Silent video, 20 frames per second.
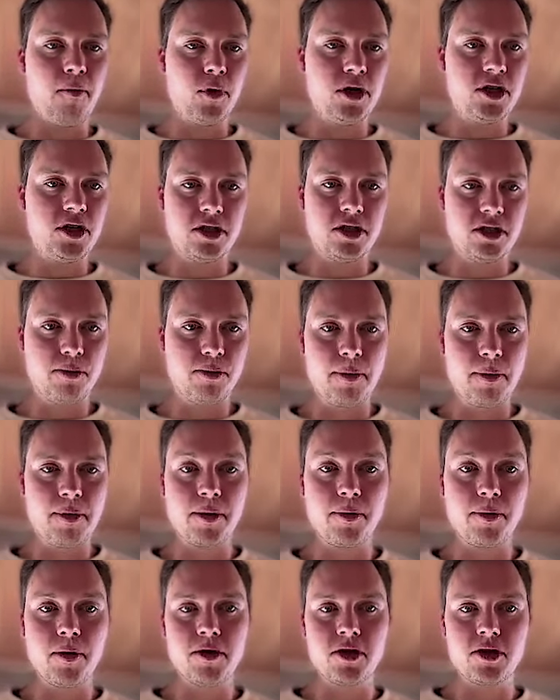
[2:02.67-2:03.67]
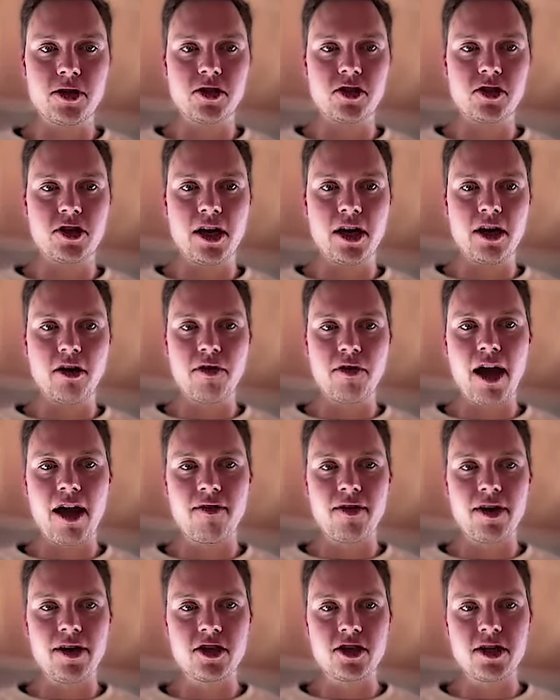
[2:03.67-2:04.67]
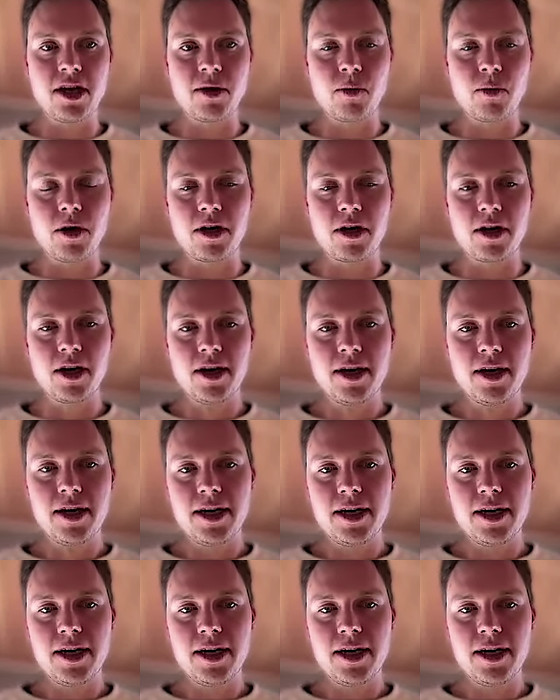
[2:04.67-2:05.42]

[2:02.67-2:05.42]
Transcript: which is the public permissionless chain of the Avalanche network.